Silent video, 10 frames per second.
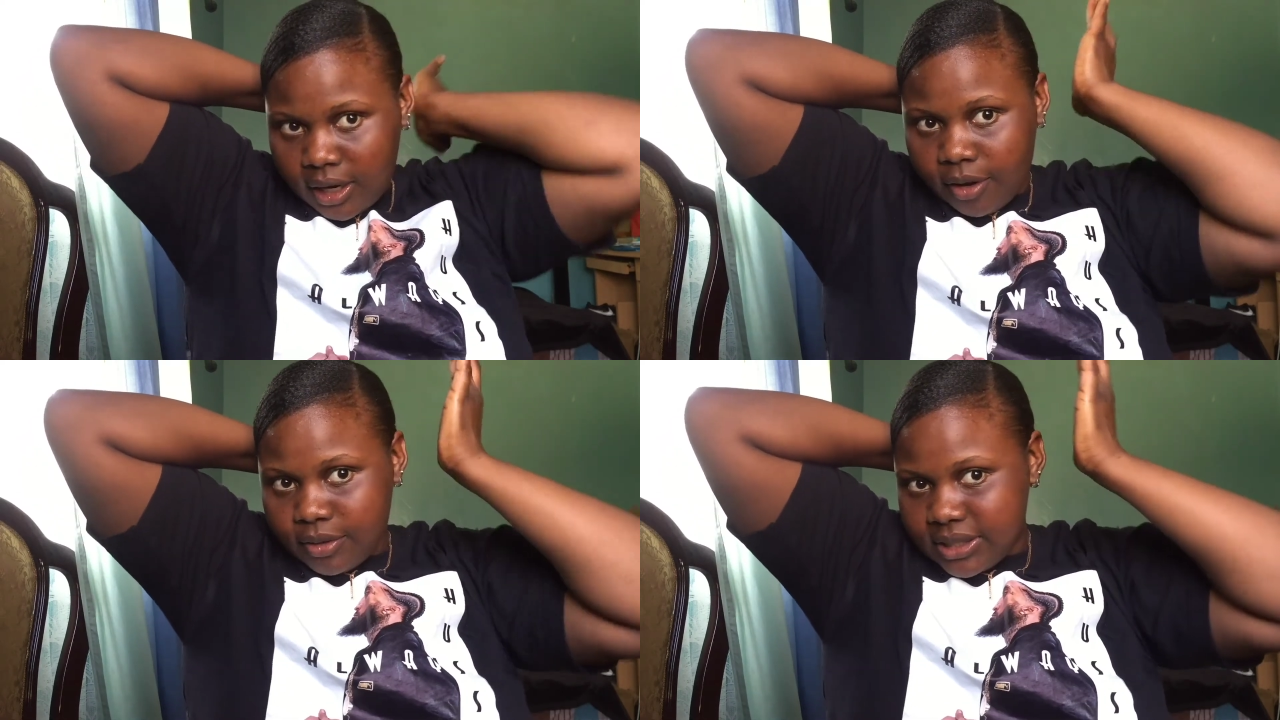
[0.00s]

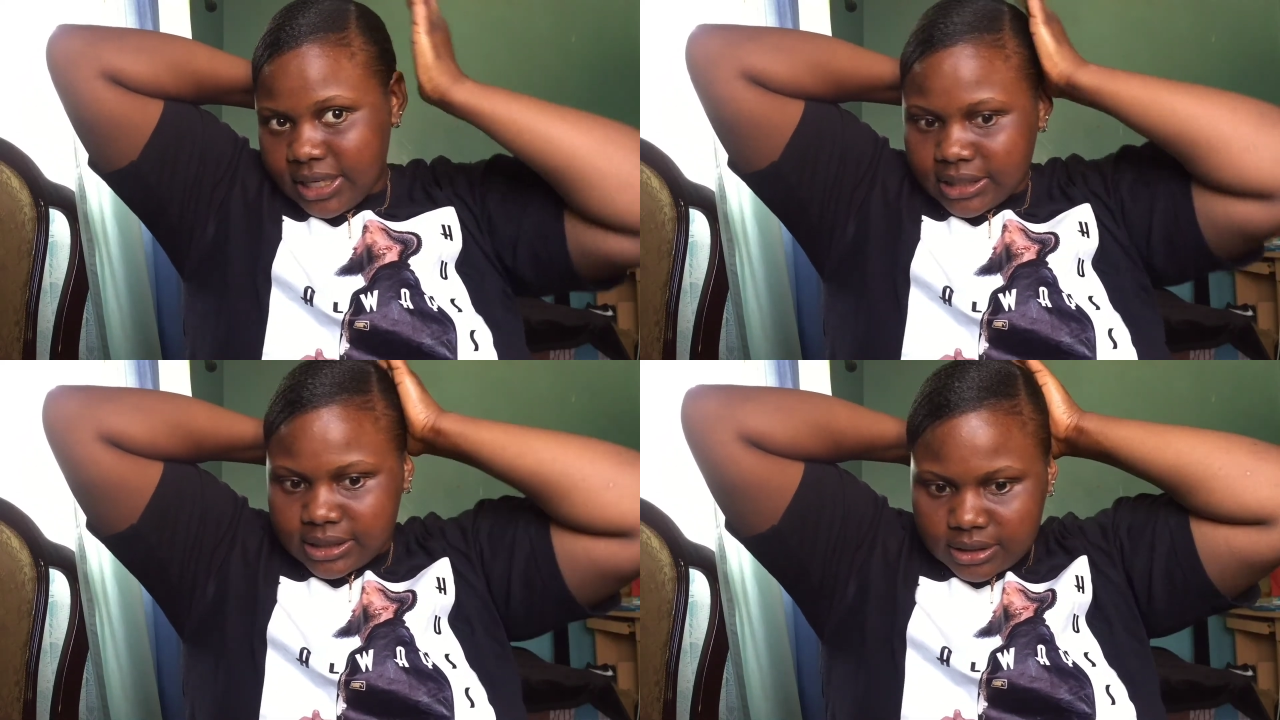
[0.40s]
I was
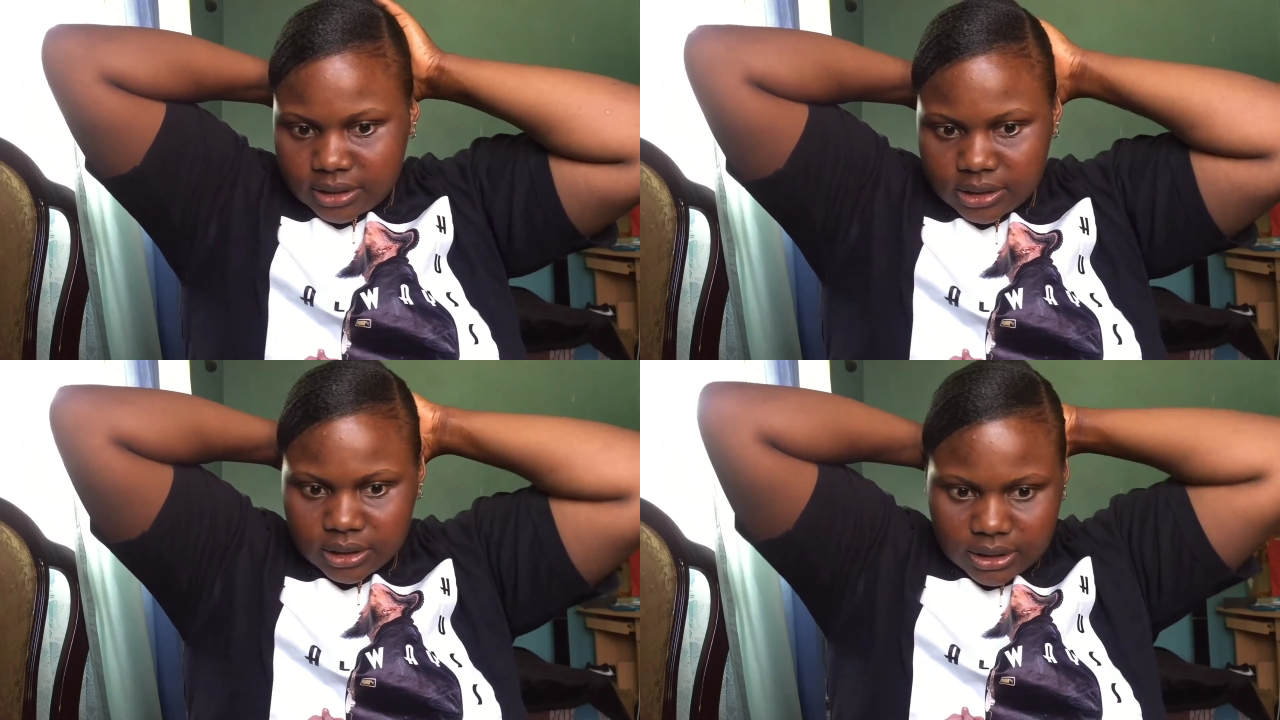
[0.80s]
just
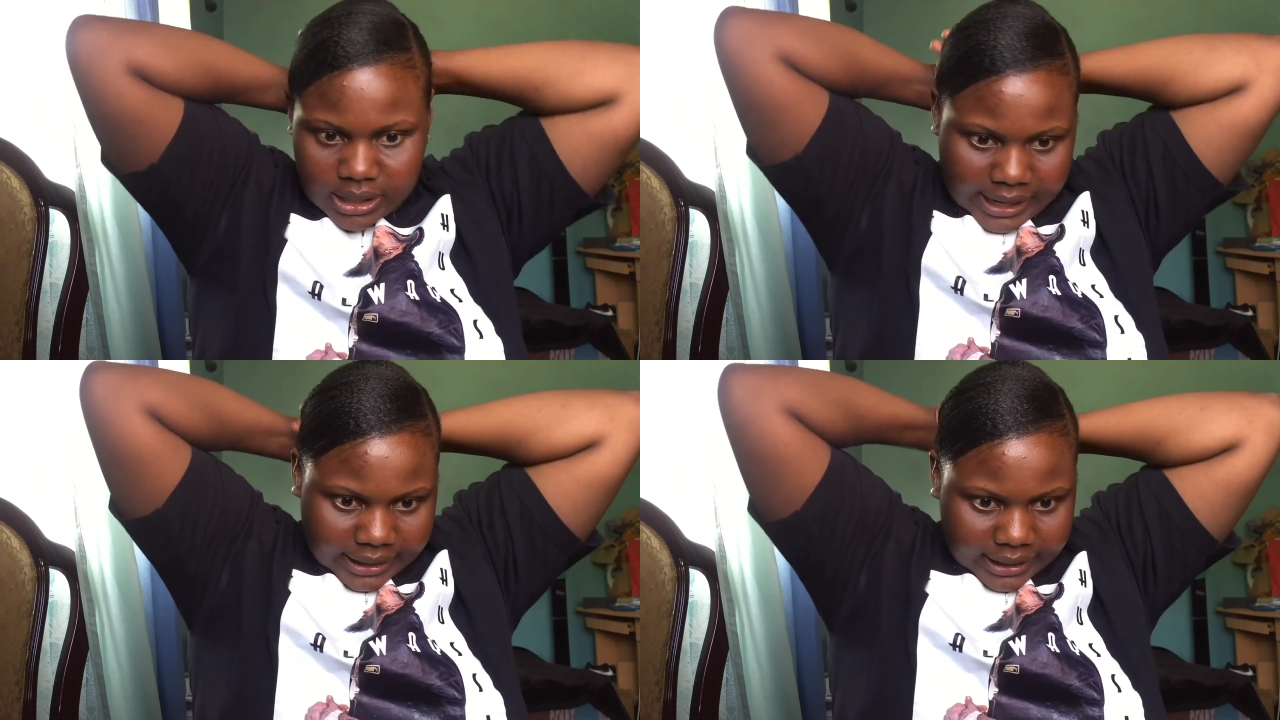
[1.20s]

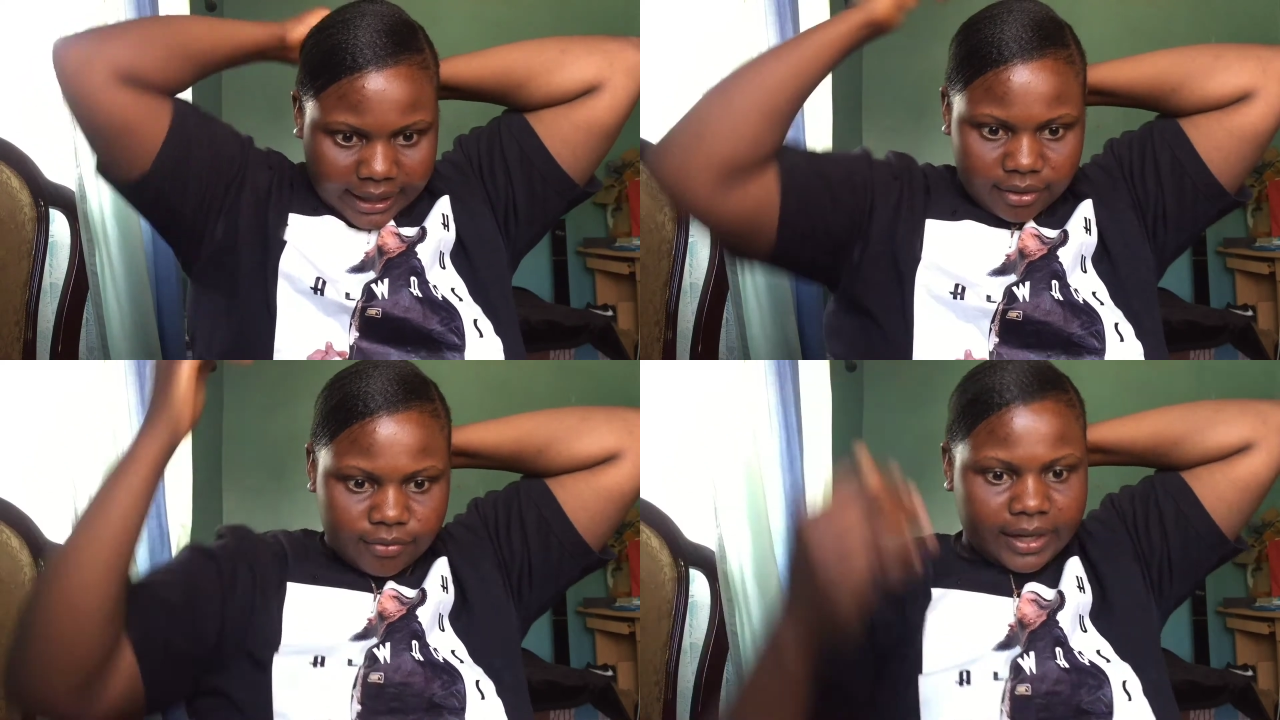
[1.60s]
like
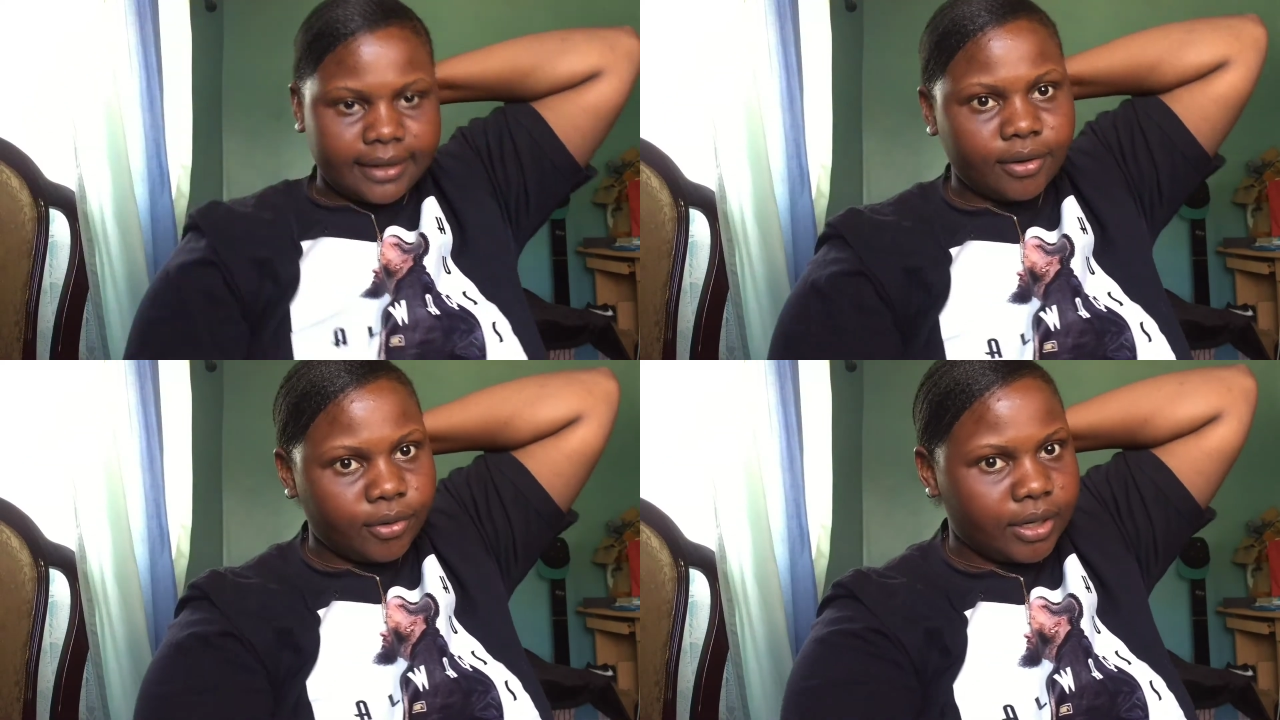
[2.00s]
kind of
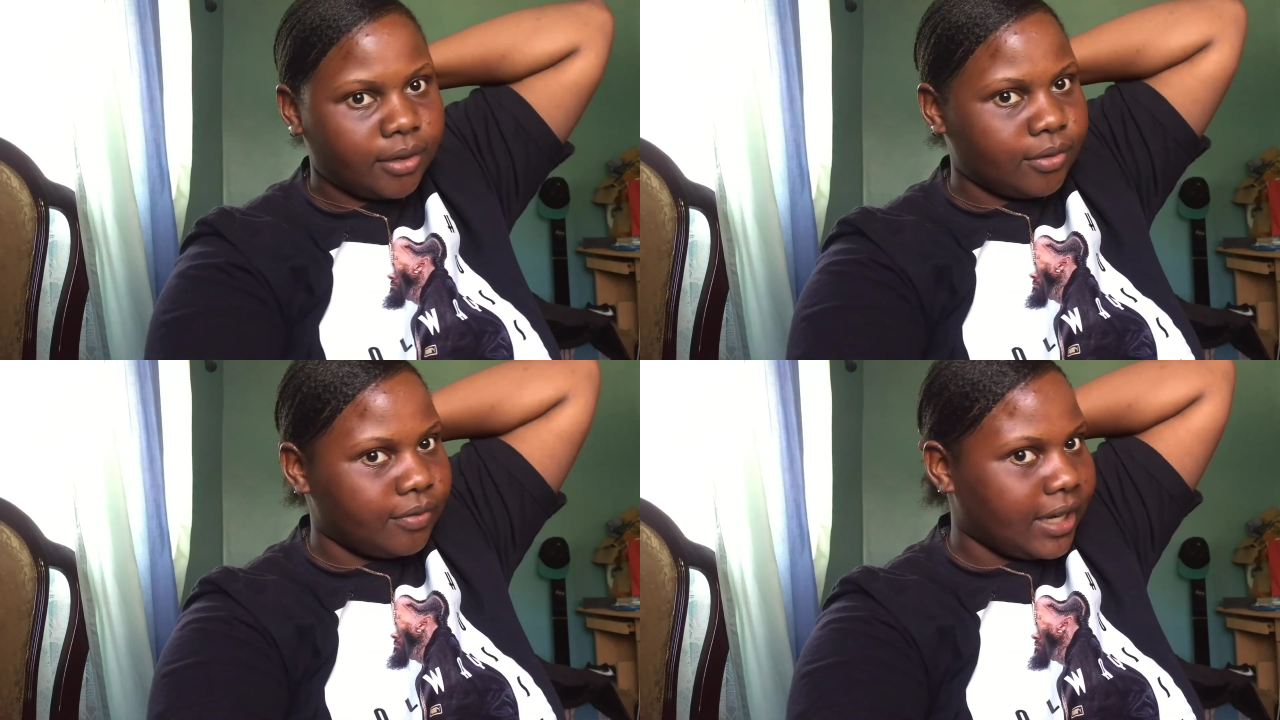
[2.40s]
like called
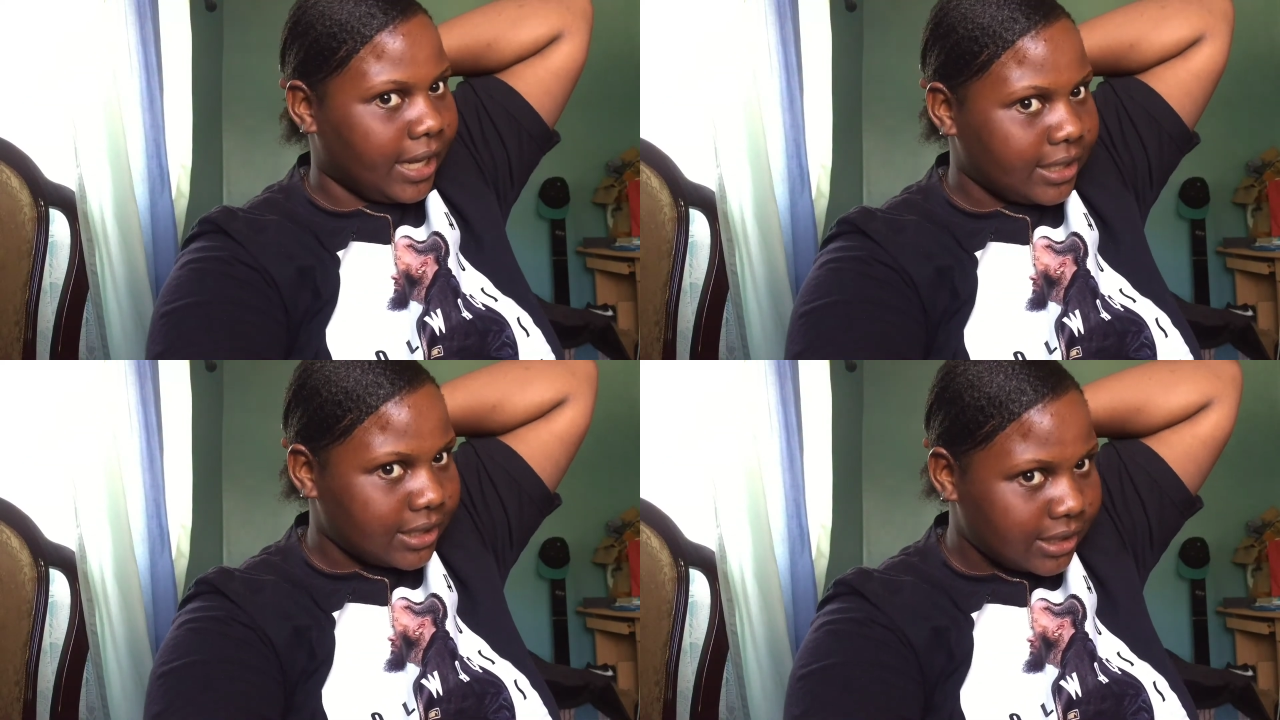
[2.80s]
out of class